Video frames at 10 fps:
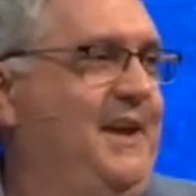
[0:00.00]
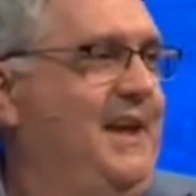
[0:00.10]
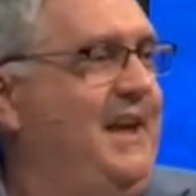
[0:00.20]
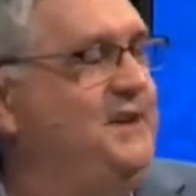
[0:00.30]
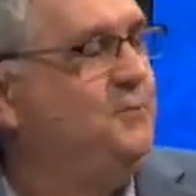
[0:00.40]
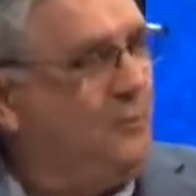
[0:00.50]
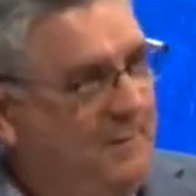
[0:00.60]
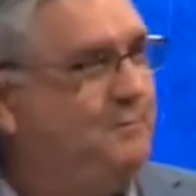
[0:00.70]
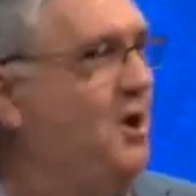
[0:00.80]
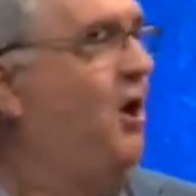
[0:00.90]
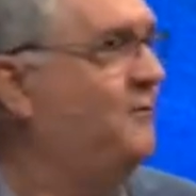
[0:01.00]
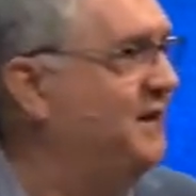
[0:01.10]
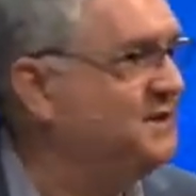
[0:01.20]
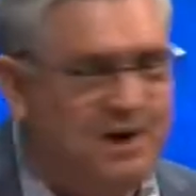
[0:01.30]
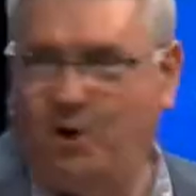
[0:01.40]
He's ripped off
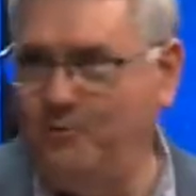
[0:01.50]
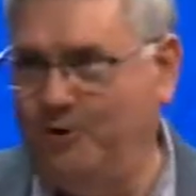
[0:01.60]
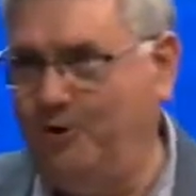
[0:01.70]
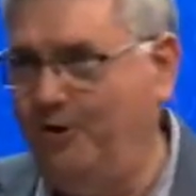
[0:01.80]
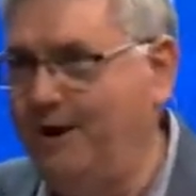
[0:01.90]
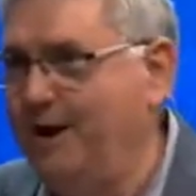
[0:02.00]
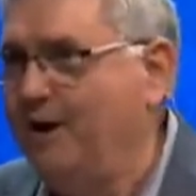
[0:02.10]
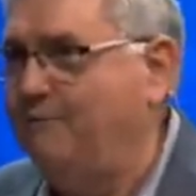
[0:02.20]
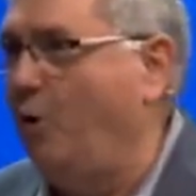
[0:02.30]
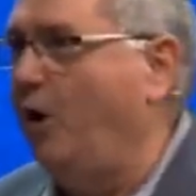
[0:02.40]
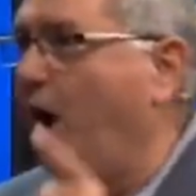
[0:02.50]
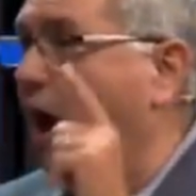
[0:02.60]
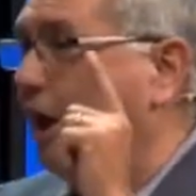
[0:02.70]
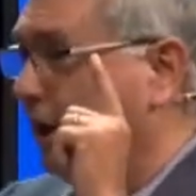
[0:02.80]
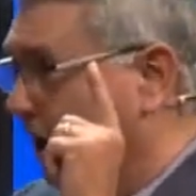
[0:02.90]
his owner for
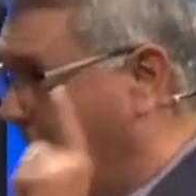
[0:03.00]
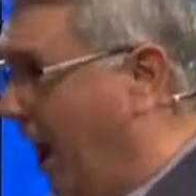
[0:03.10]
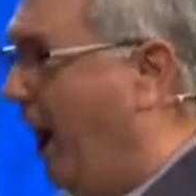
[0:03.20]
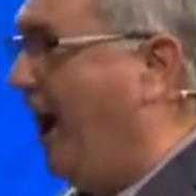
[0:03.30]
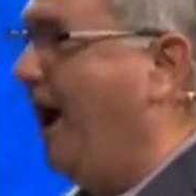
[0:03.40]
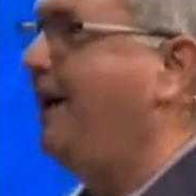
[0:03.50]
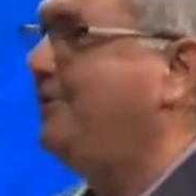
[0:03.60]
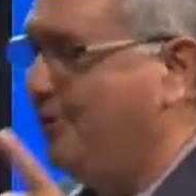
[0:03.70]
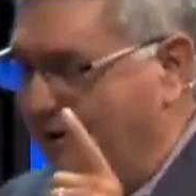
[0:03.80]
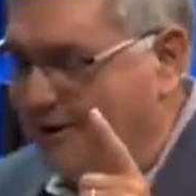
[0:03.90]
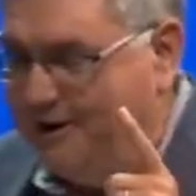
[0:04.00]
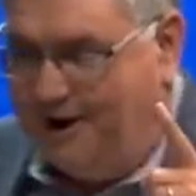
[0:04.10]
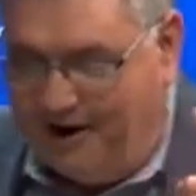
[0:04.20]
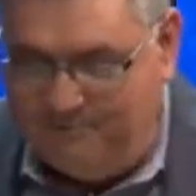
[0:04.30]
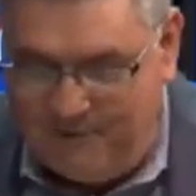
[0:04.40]
a lot
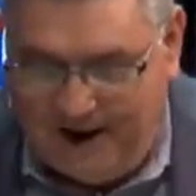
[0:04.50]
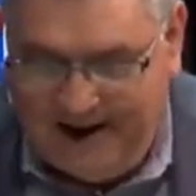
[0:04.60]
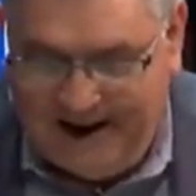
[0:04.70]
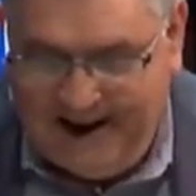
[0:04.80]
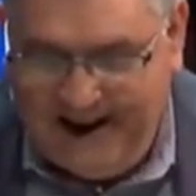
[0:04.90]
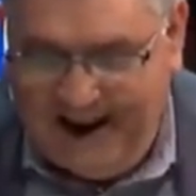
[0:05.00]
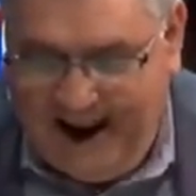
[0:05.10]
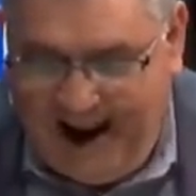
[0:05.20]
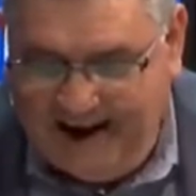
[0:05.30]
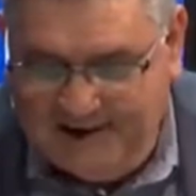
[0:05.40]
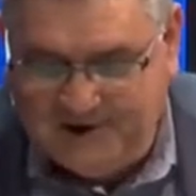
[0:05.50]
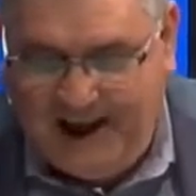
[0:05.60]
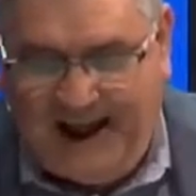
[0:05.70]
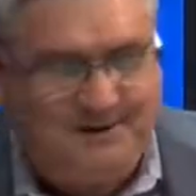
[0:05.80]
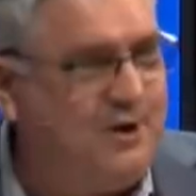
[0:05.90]
of money, and he's
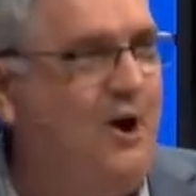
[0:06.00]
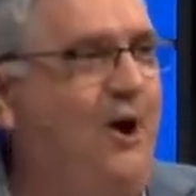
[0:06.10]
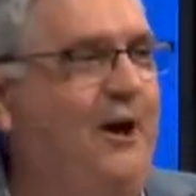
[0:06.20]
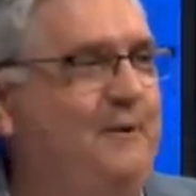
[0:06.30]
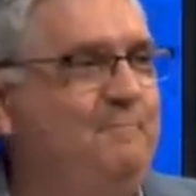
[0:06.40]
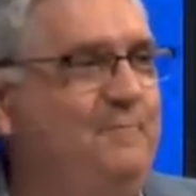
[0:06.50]
gotten caught.